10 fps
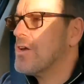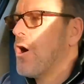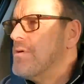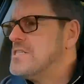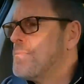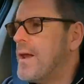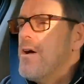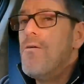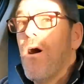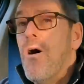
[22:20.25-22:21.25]
Comments
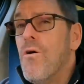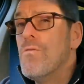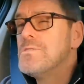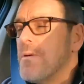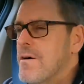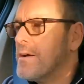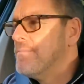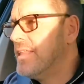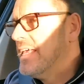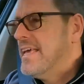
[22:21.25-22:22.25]
below are always welcome.
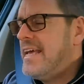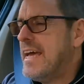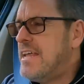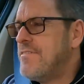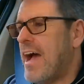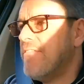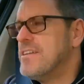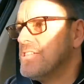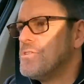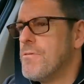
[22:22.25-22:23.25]
And if you
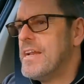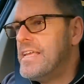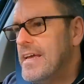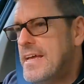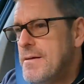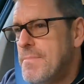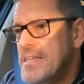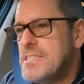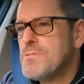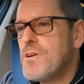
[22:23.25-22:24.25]
haven't done so already,
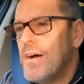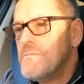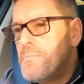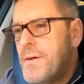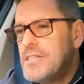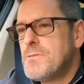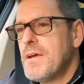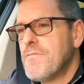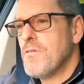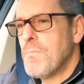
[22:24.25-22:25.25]
please subscribe to
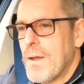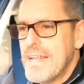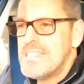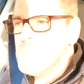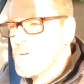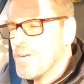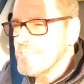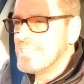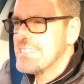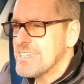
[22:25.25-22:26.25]
Petrol Ped for plenty more
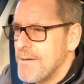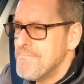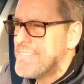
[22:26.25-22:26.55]
content to come.